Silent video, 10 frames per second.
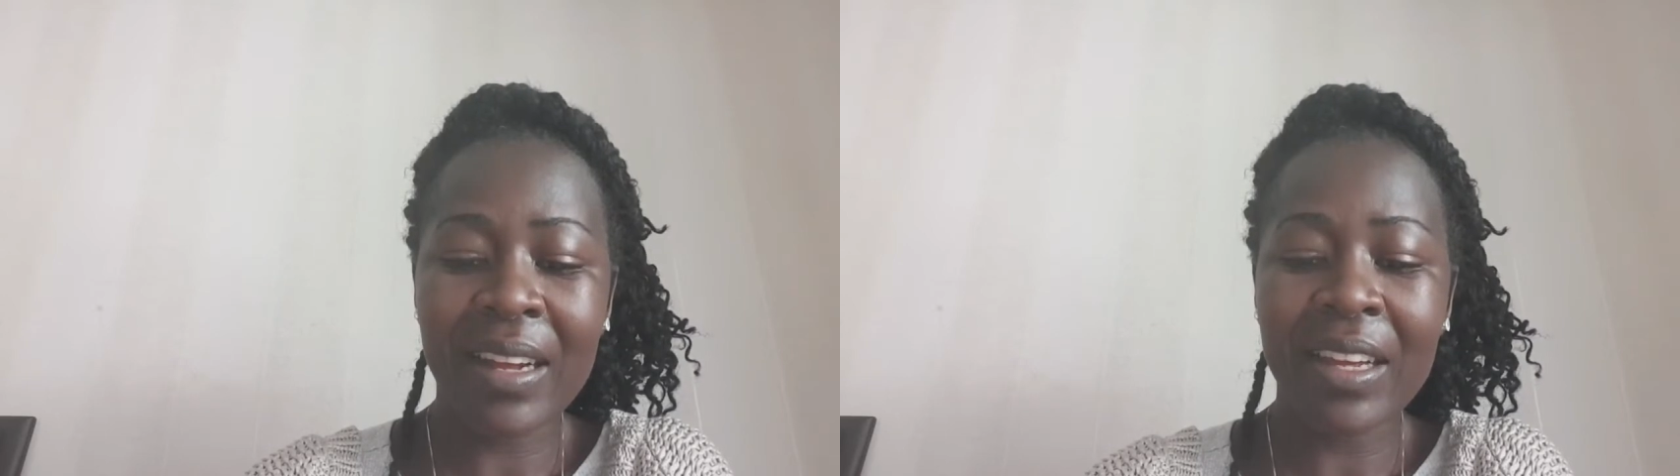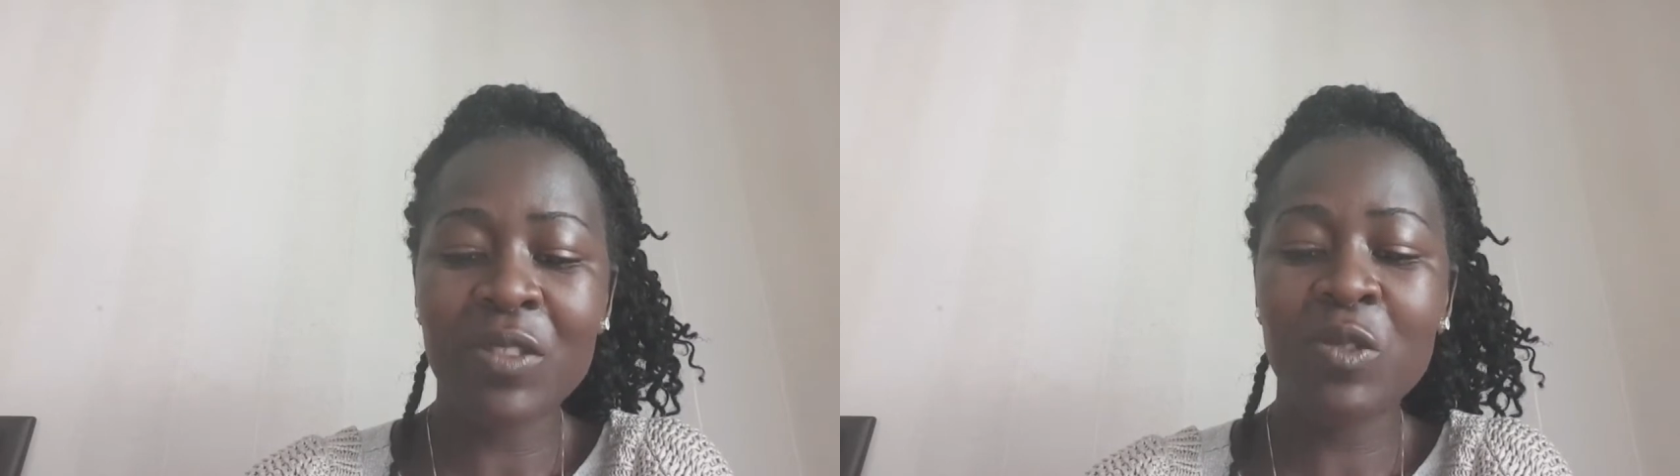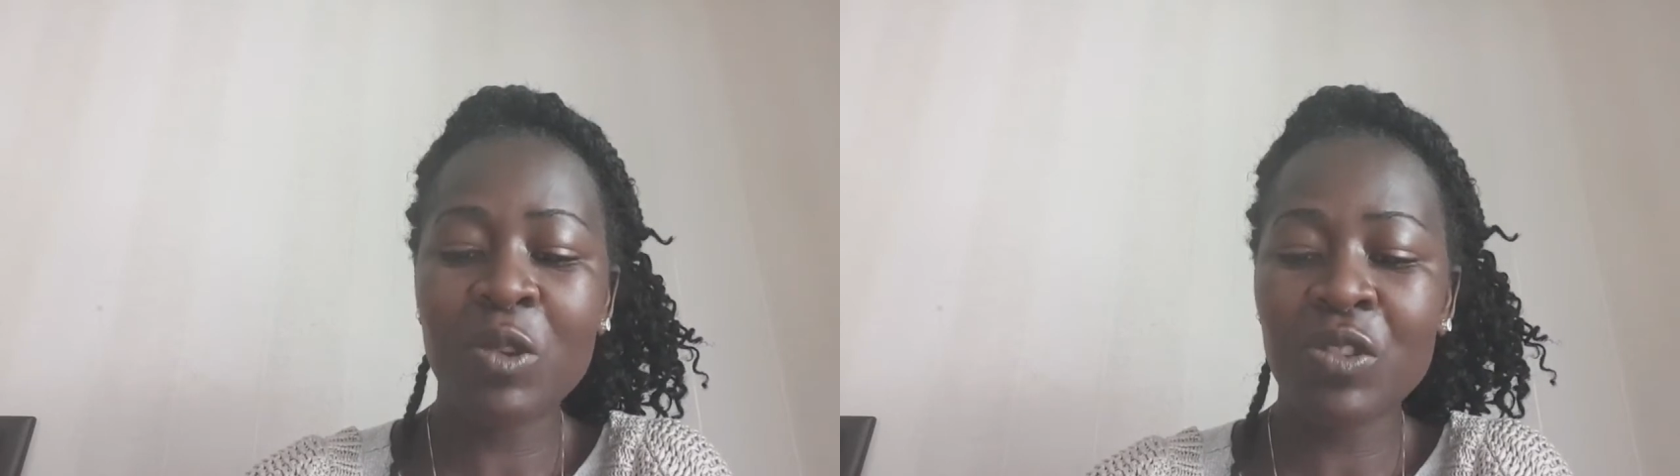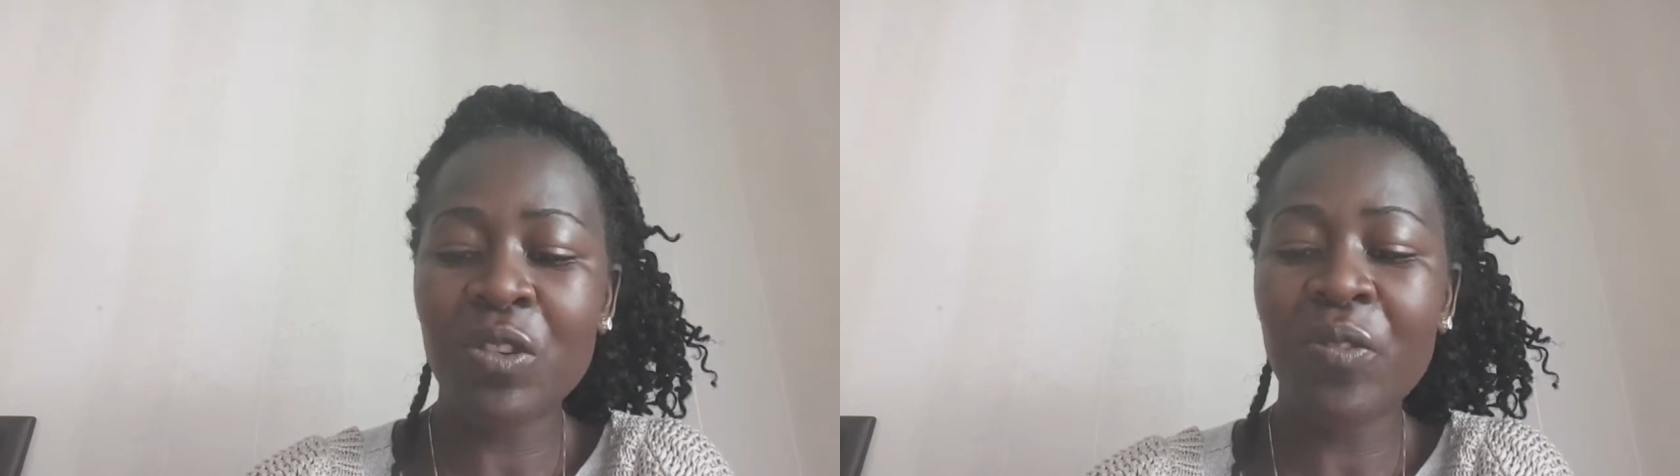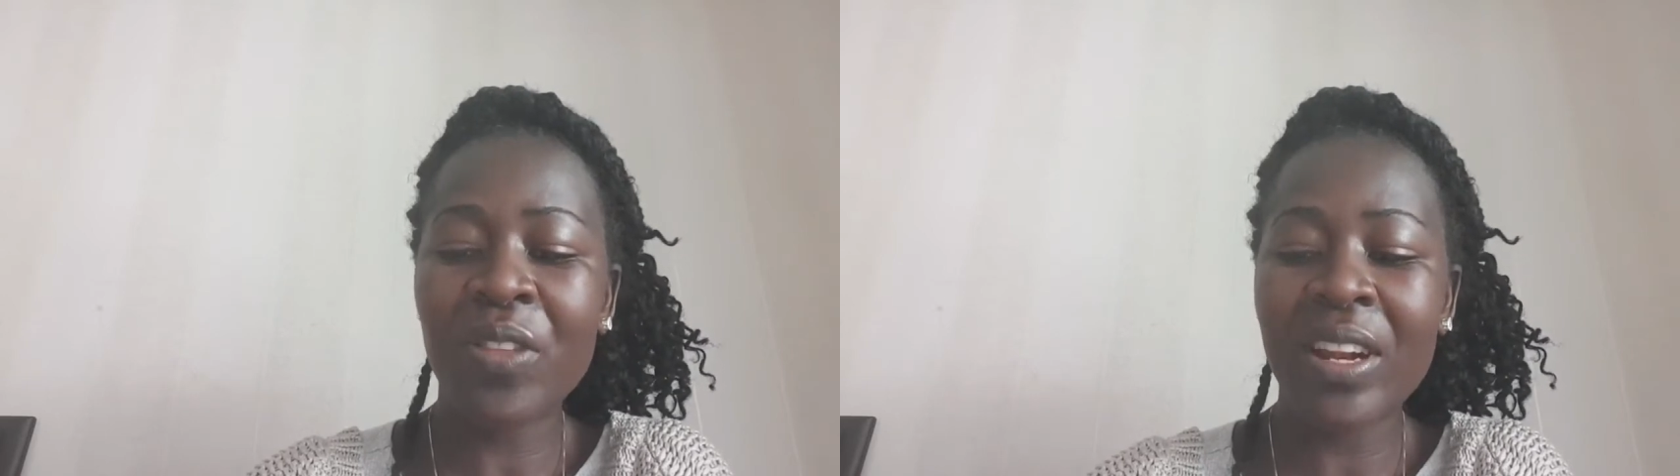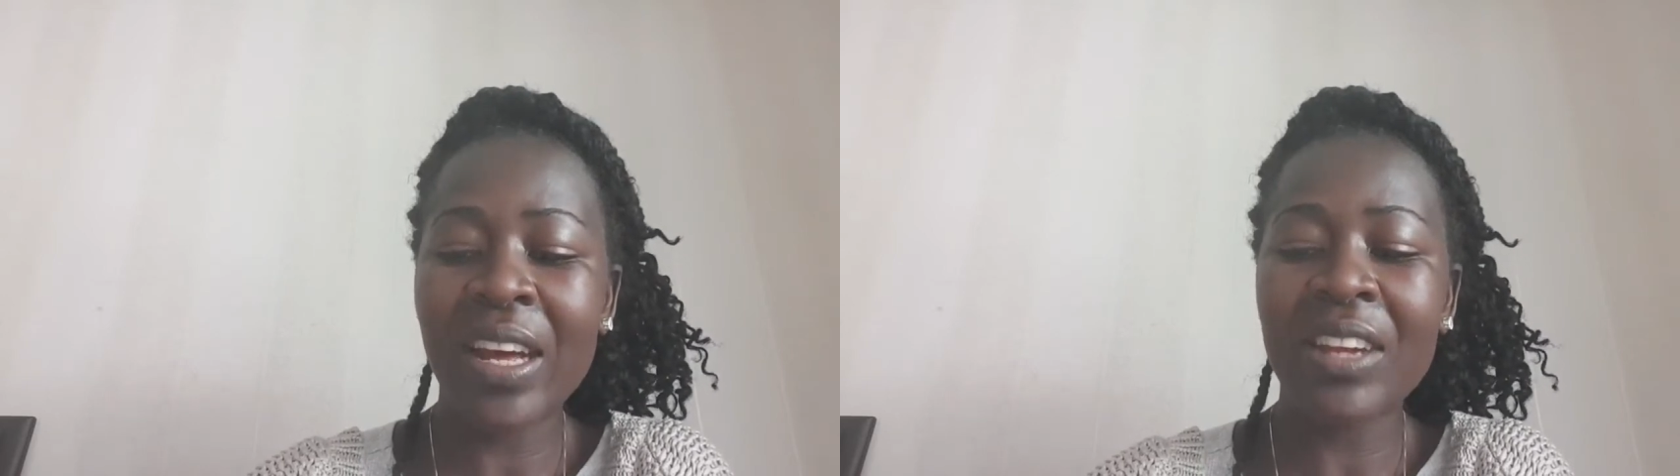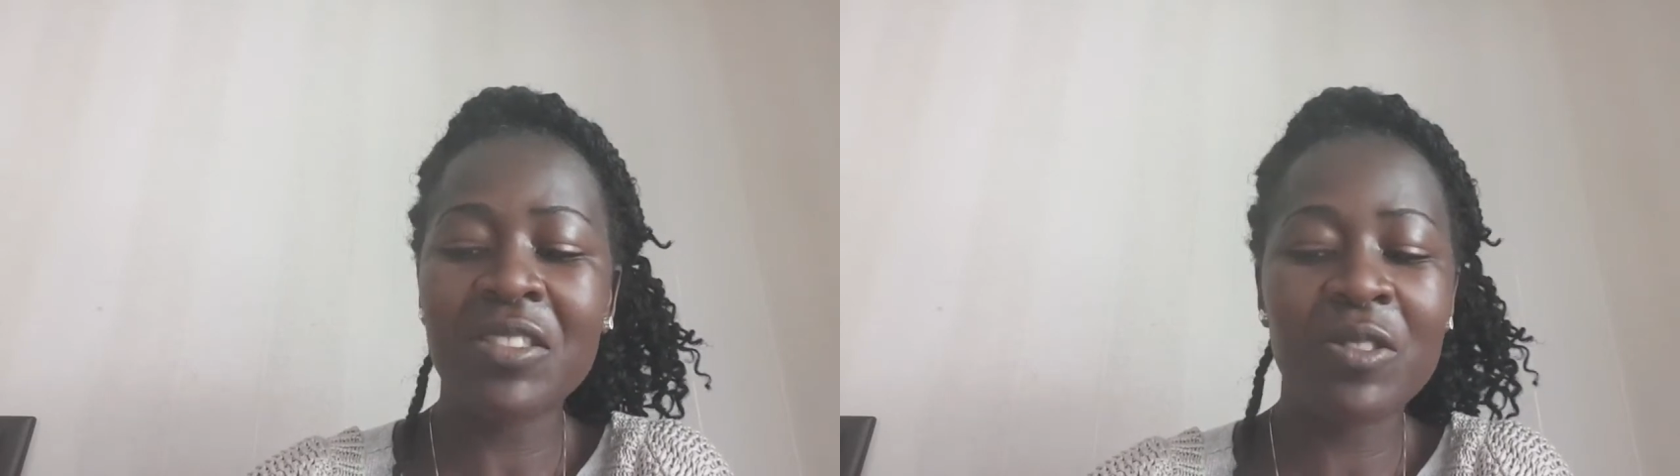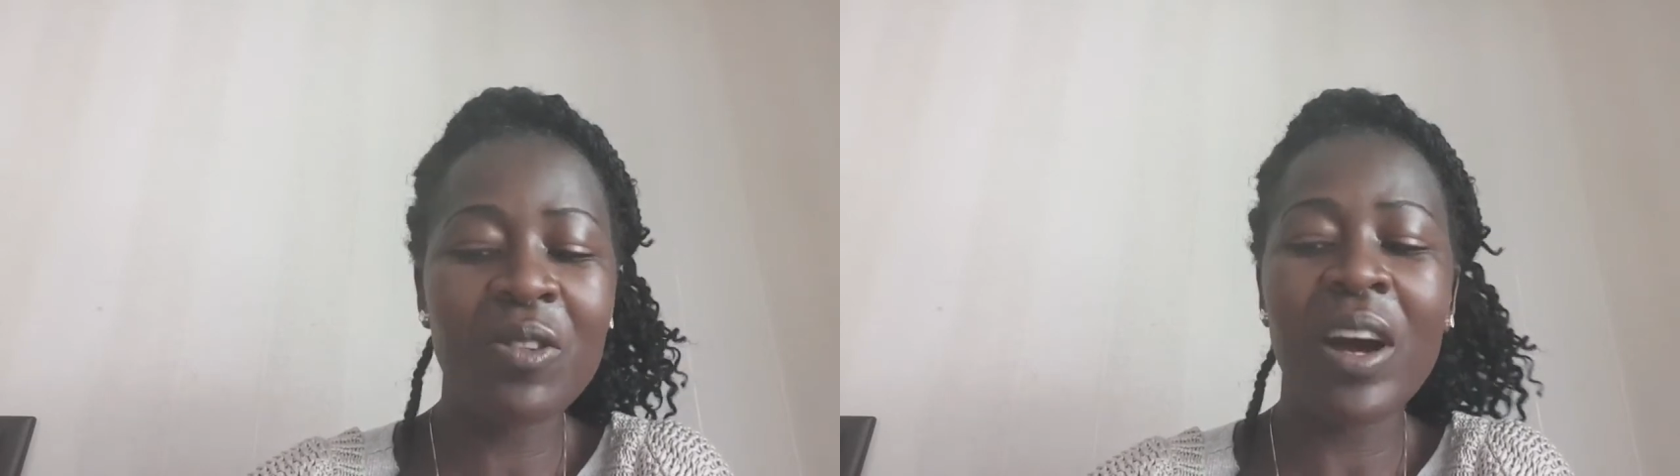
like switch off the lights you